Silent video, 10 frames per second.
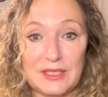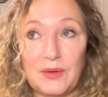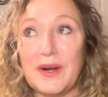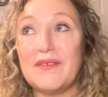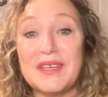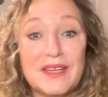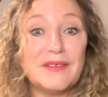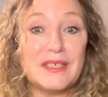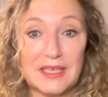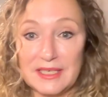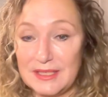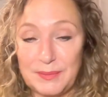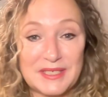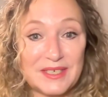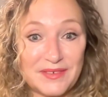You don't have to give it
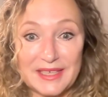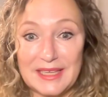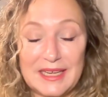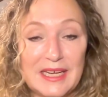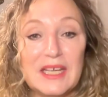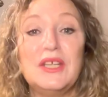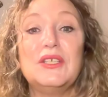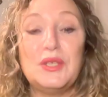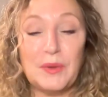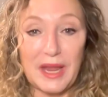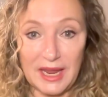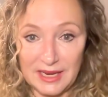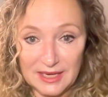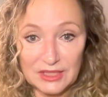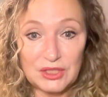specifically to
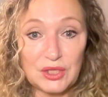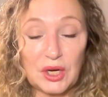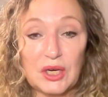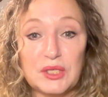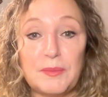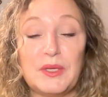a church,